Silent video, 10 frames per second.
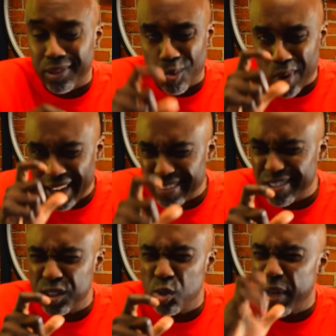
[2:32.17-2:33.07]
The wax is
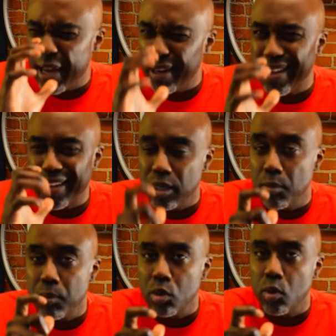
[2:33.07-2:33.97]
still kind of like in the
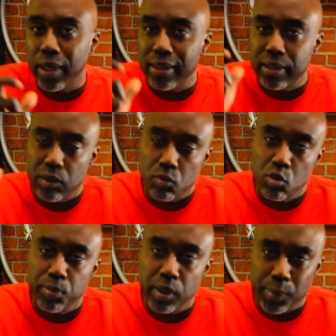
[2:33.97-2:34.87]
middle, and the
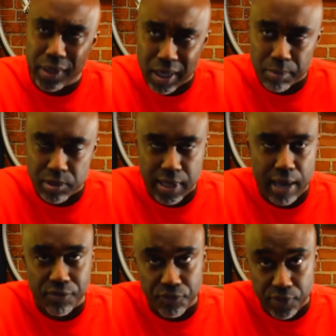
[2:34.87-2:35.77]
root beer becomes
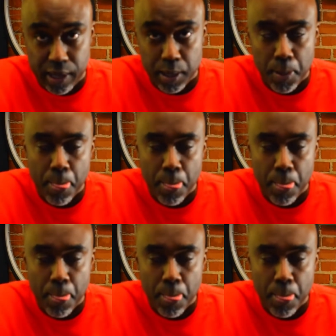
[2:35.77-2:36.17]
kind of faint.